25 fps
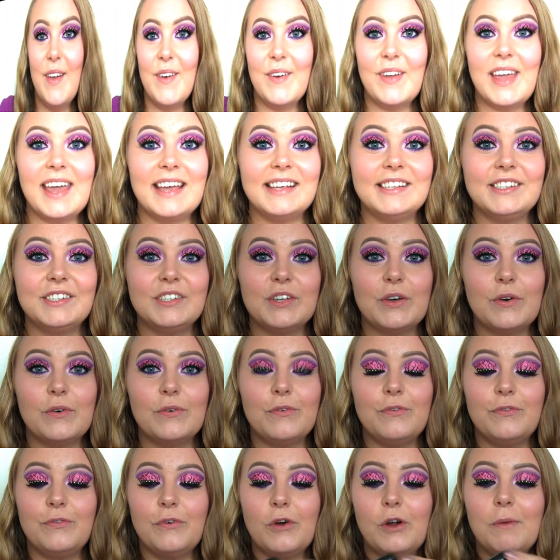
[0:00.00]
Okay,
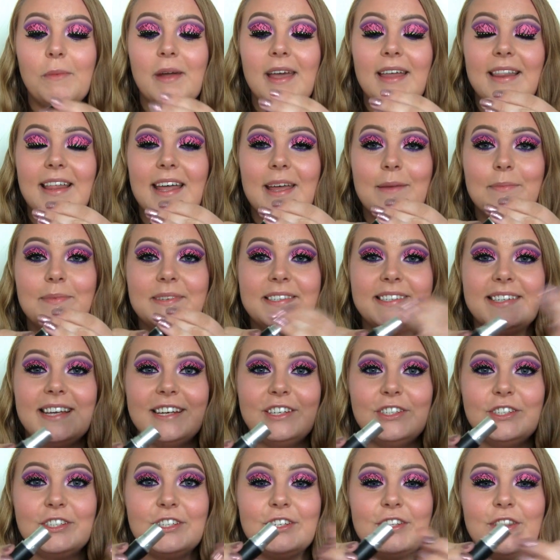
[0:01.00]
so for my lips,
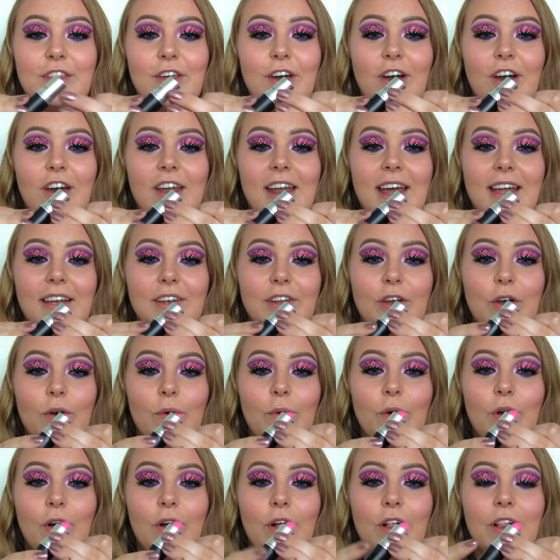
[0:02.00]
I just thought I'd
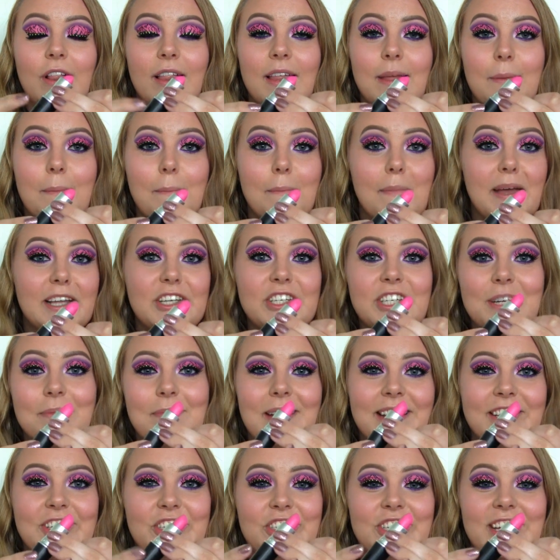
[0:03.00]
go all matchy
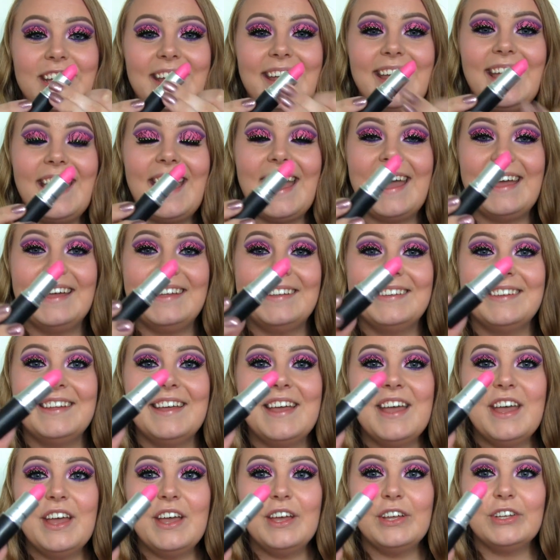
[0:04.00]
matchy and
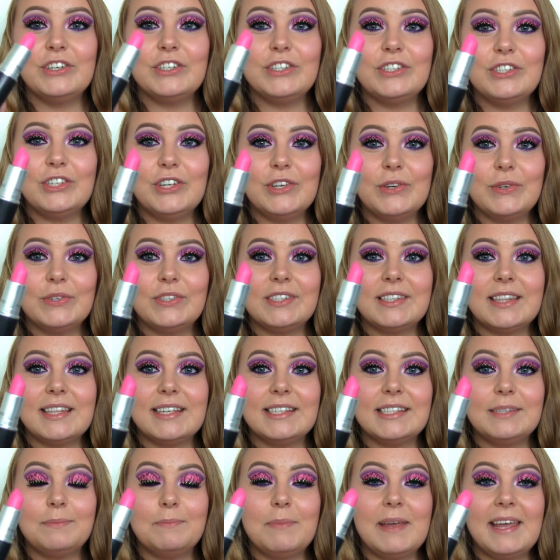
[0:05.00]
just use
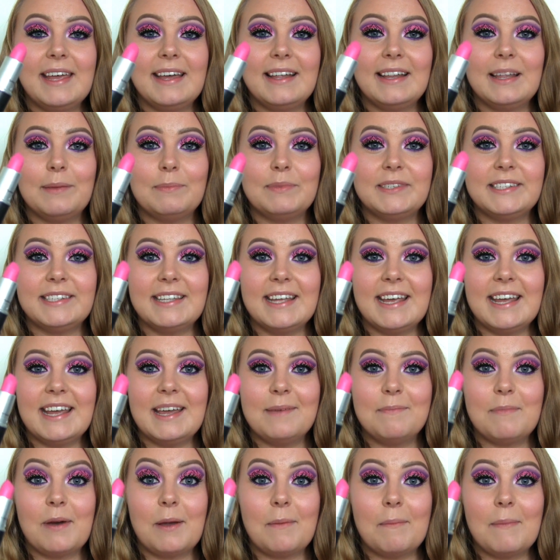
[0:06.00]
this pink
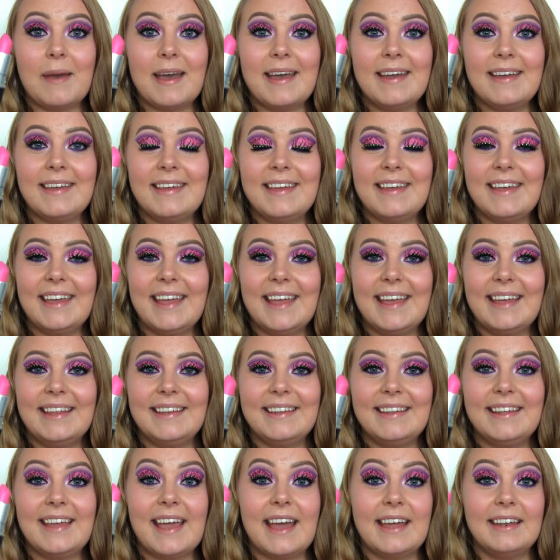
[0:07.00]
lipstick by MAC
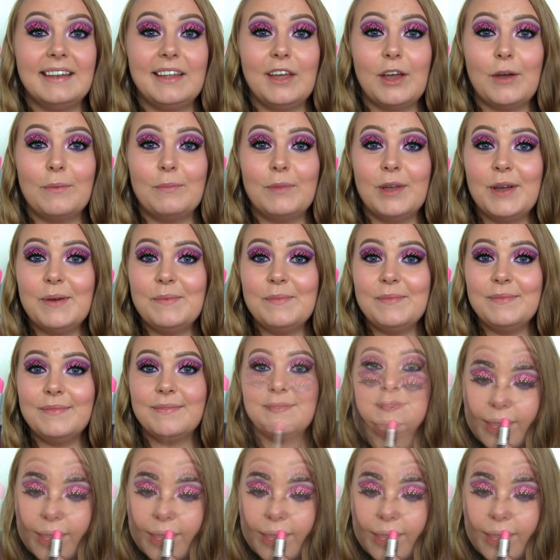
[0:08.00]
in Candy Yum Yum.